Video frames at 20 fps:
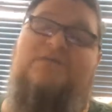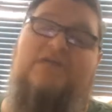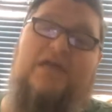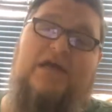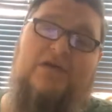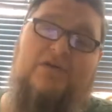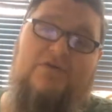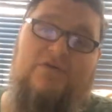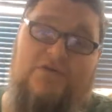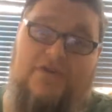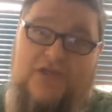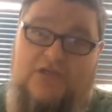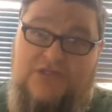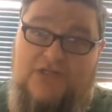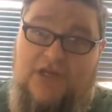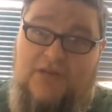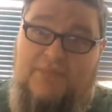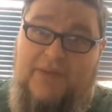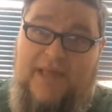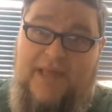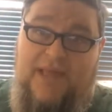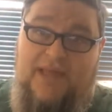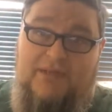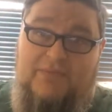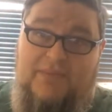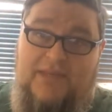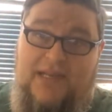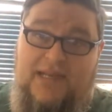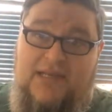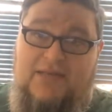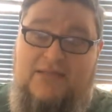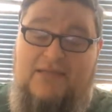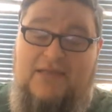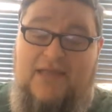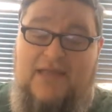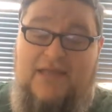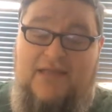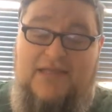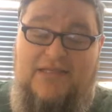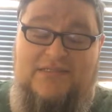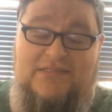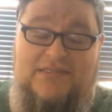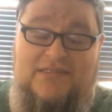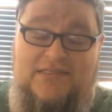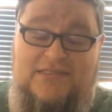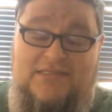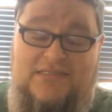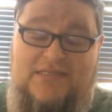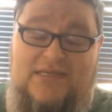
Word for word: sit down over there and start painting, man, and get this